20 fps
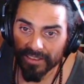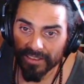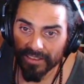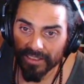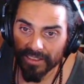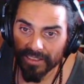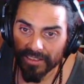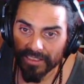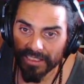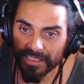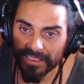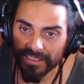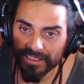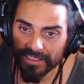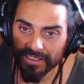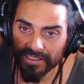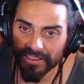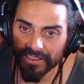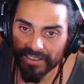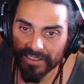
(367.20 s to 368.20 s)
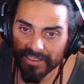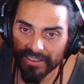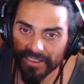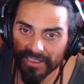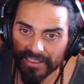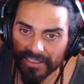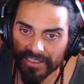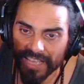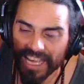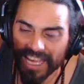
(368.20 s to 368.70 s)
Lisa
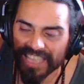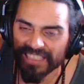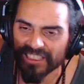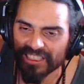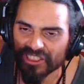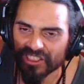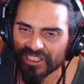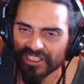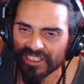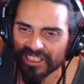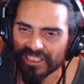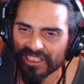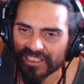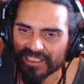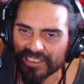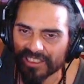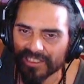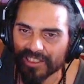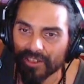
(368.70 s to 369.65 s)
says Exorcist.